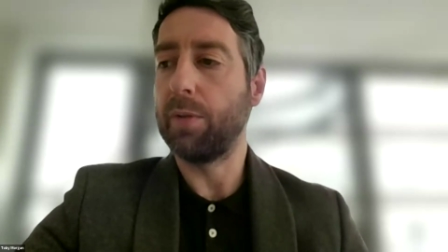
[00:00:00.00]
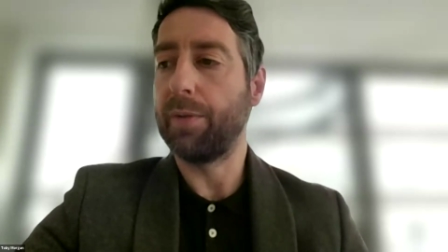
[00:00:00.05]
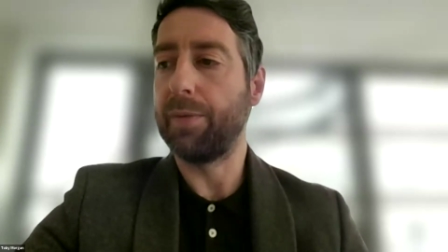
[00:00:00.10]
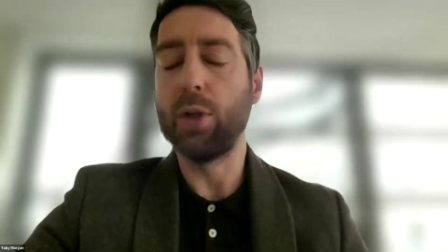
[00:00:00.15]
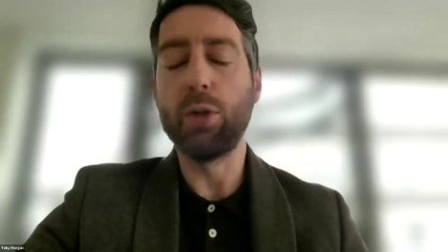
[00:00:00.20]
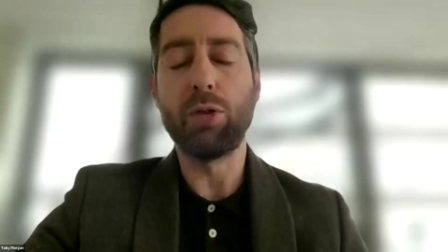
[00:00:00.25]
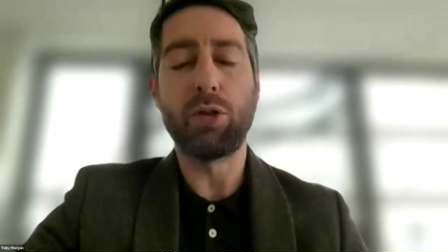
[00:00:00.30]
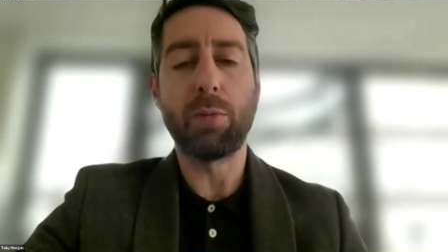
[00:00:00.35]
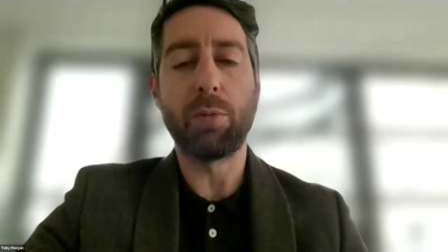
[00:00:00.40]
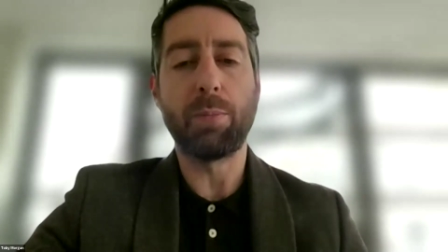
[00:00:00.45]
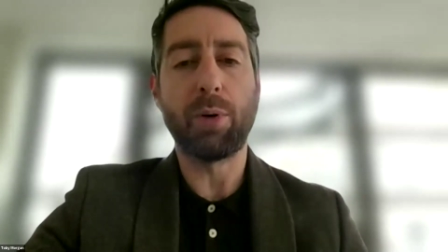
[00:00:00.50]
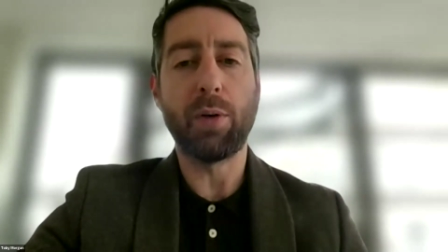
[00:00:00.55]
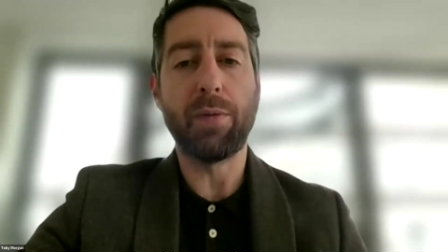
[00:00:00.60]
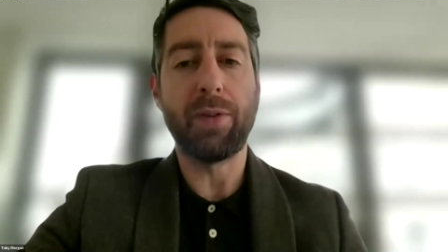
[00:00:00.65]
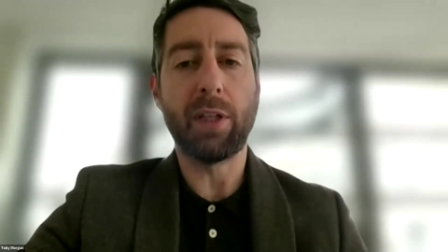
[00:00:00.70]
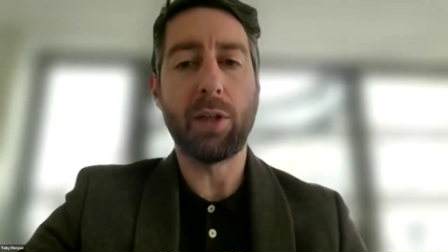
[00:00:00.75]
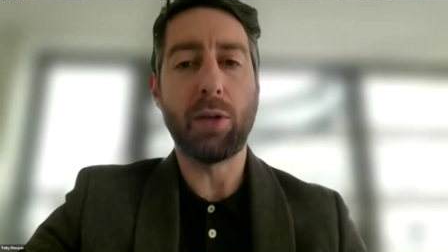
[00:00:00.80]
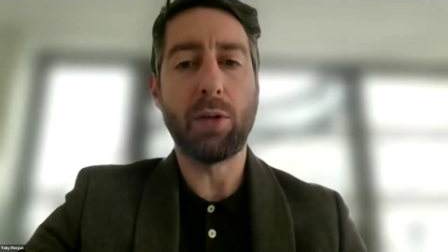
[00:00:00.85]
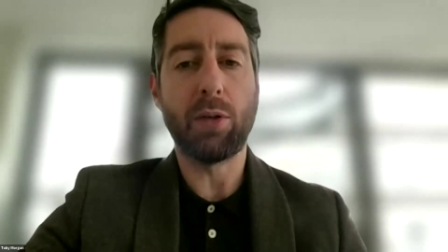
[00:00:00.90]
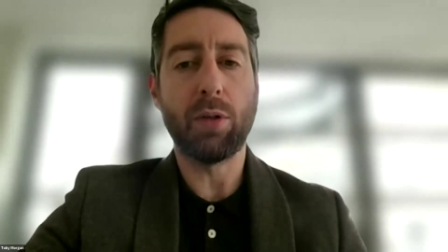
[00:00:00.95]

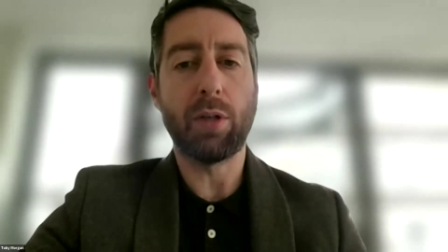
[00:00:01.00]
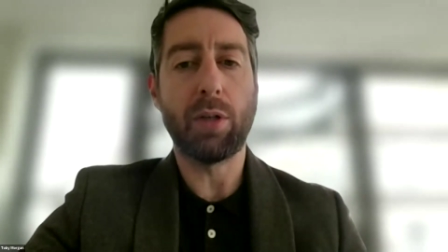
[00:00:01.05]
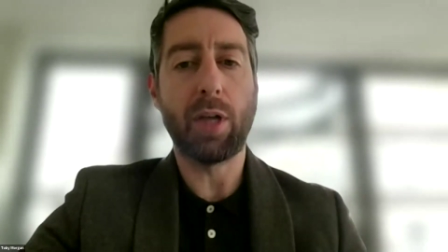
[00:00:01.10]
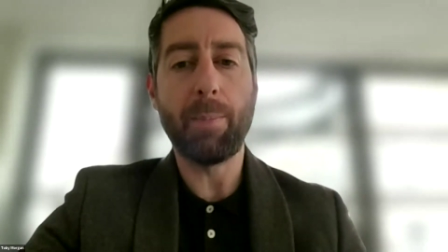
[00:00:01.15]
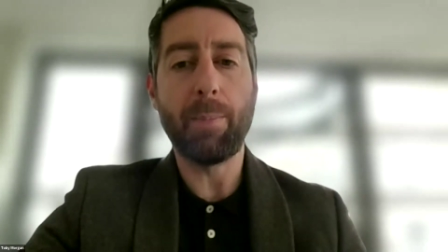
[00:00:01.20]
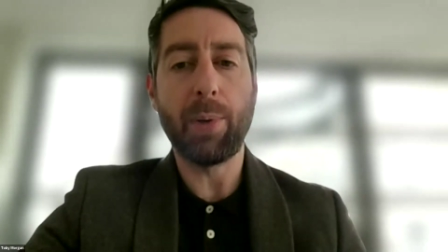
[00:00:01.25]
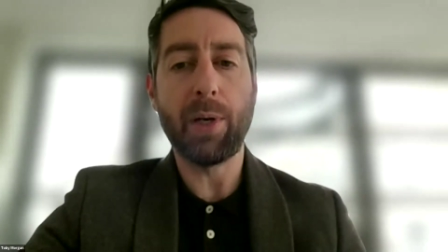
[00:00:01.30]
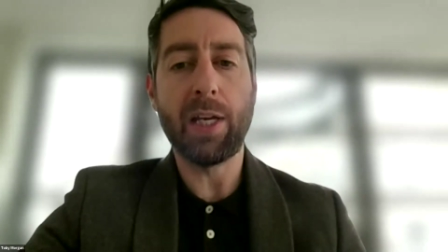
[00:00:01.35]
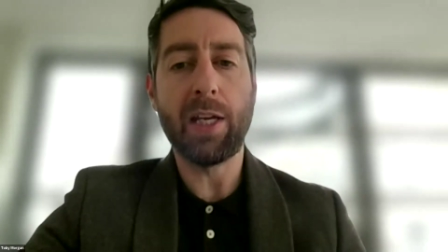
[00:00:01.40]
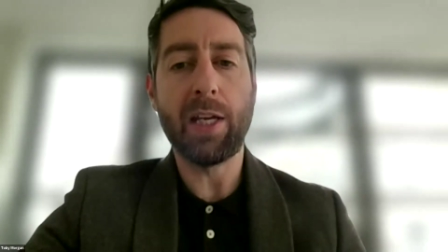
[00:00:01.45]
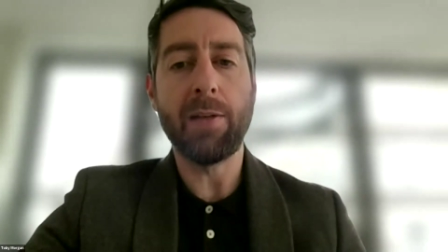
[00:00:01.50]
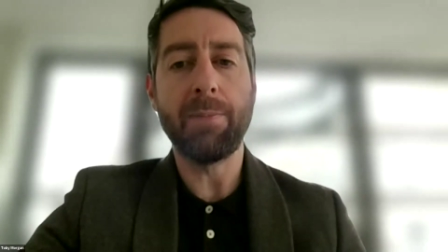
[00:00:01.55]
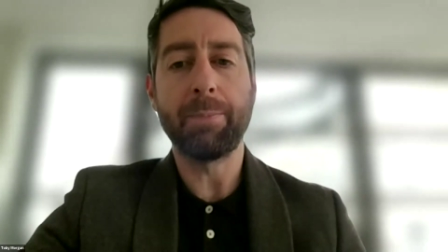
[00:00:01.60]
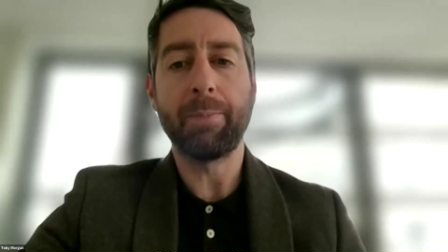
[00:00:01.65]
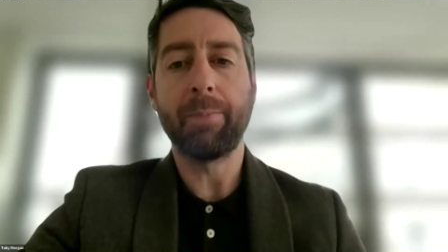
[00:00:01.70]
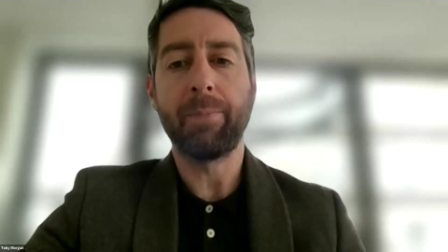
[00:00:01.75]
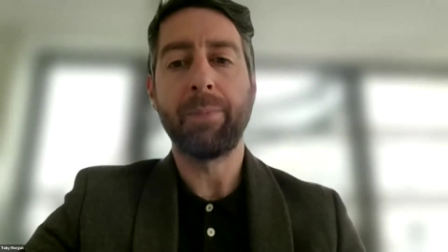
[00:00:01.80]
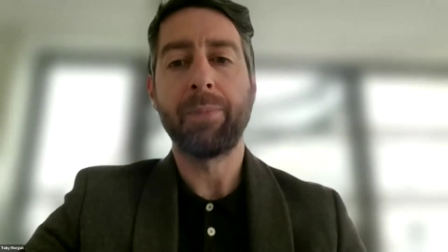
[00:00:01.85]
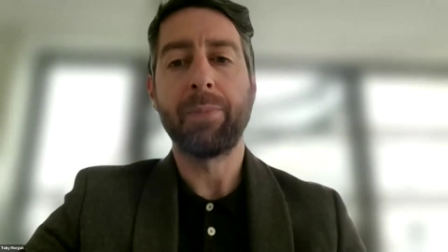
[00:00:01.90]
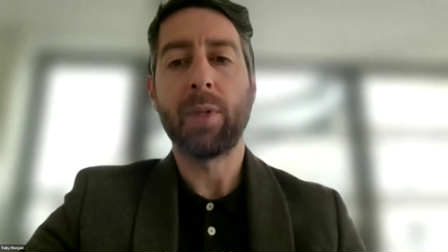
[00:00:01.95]
future-proofing your company,
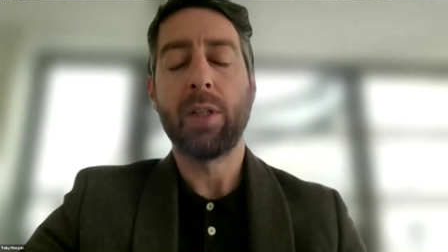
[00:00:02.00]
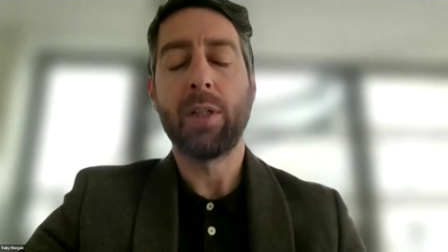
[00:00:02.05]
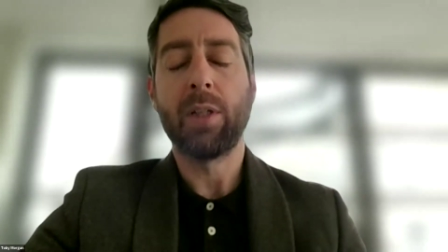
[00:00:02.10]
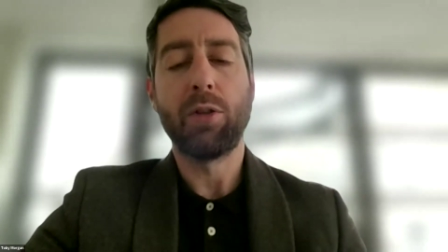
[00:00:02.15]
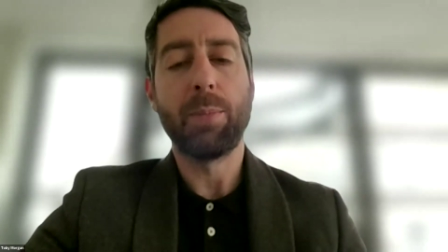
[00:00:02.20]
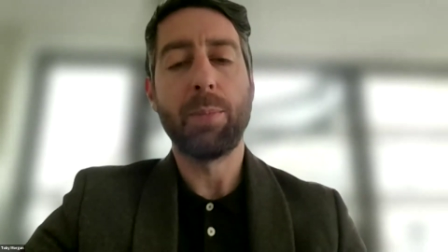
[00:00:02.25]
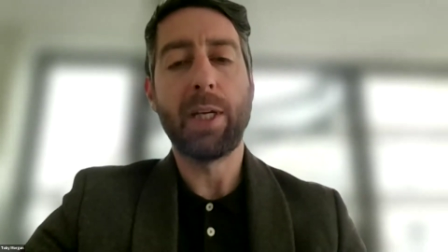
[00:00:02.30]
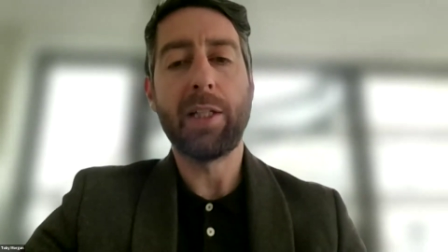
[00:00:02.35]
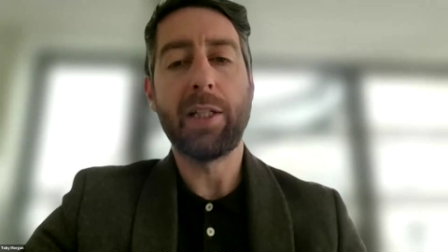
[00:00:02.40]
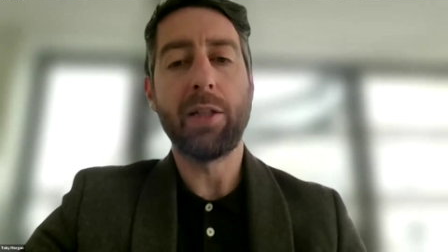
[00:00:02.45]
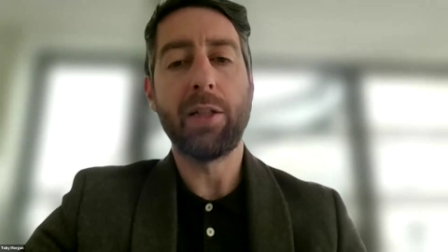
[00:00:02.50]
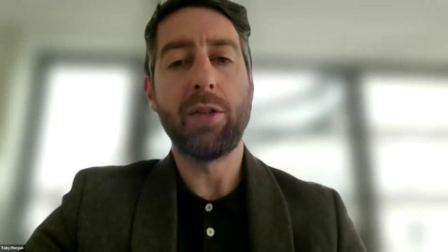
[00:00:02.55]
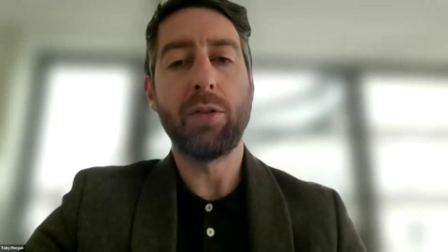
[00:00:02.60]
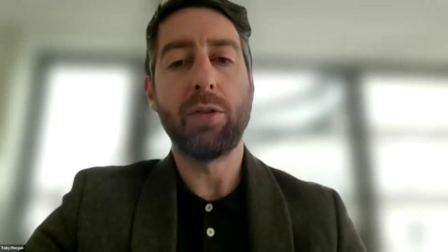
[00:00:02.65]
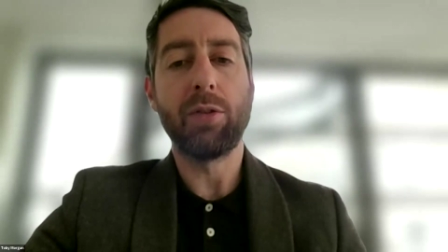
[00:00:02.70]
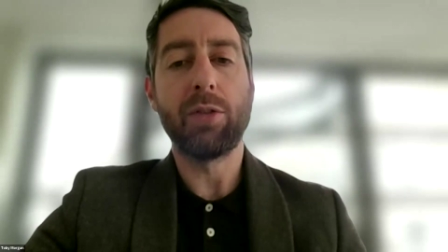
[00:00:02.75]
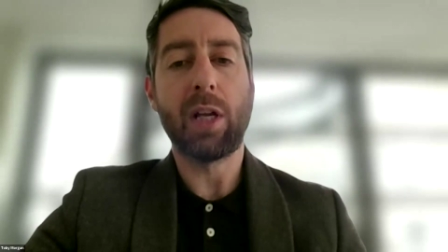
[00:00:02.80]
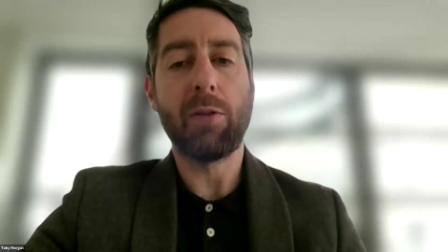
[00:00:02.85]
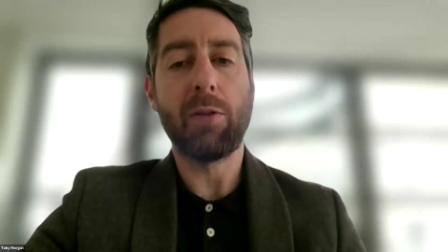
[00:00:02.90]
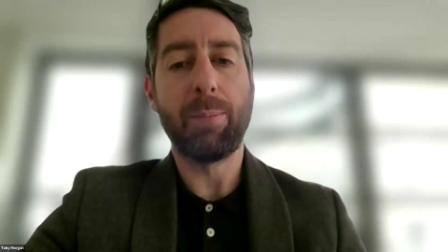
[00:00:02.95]
you're making
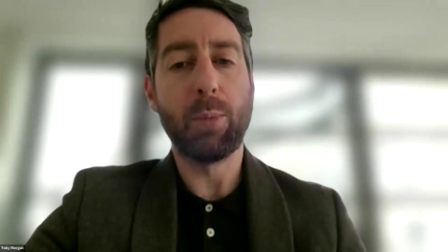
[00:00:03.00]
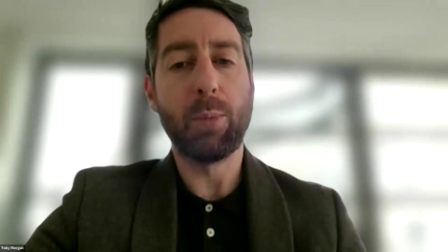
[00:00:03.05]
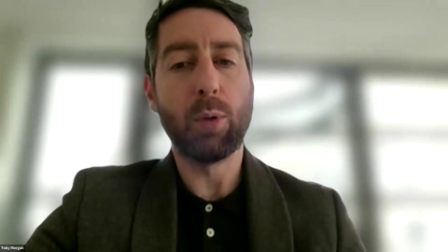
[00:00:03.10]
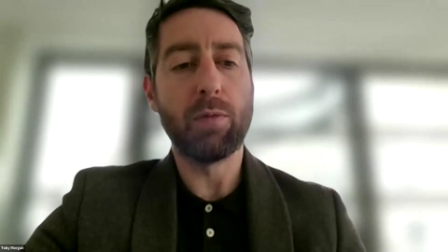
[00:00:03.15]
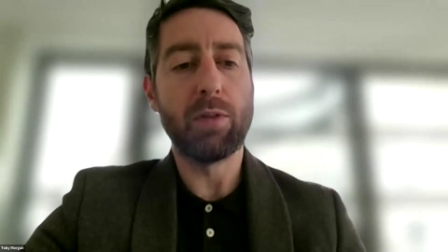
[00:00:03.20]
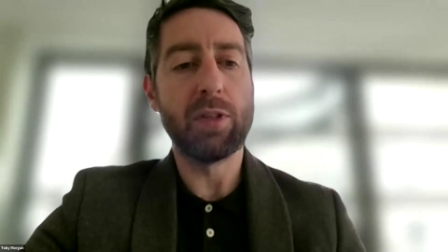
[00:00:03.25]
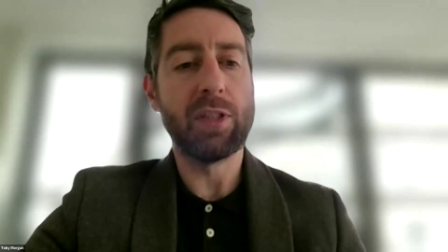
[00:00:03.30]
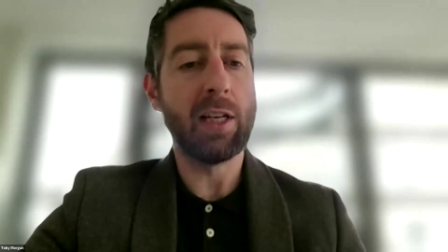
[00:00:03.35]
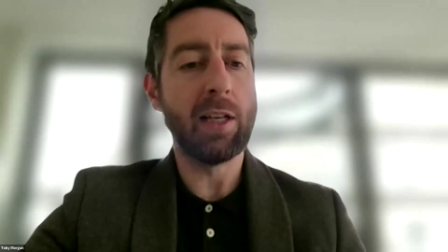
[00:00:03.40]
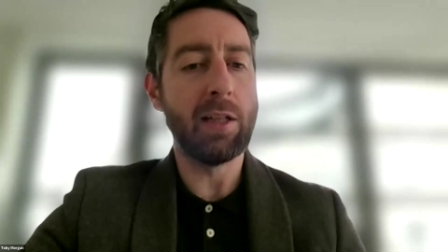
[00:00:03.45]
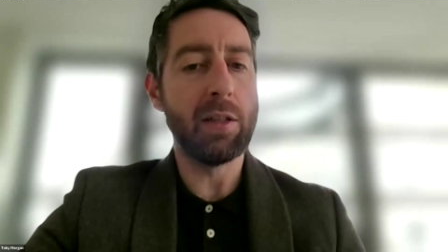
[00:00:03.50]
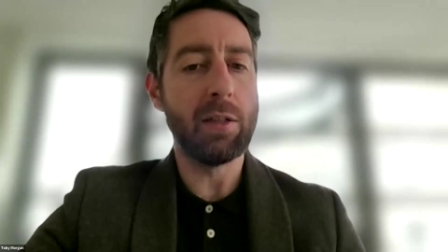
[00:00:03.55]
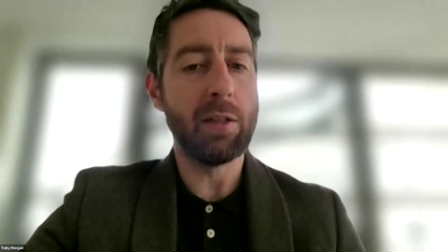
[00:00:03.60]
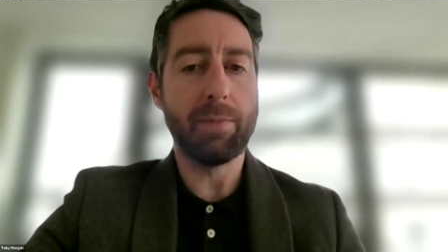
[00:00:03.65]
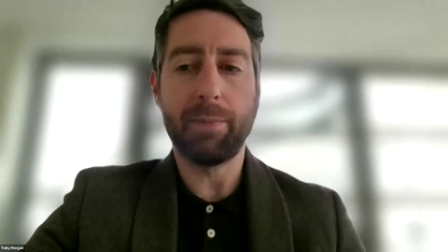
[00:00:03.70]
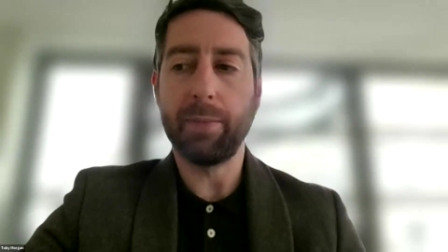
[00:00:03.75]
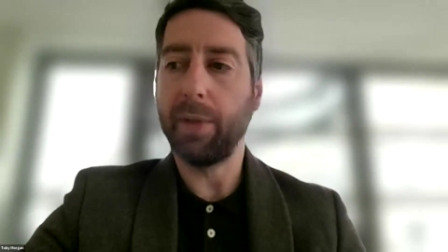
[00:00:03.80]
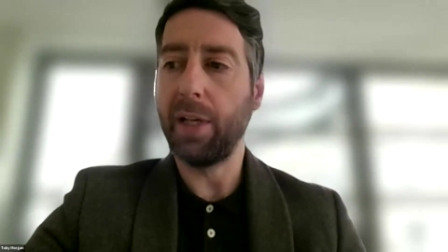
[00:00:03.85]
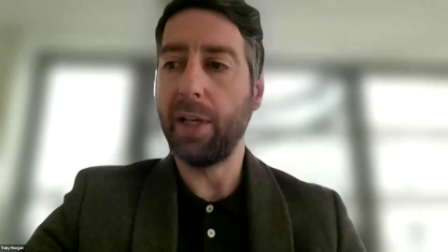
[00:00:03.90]
yourself more resilient,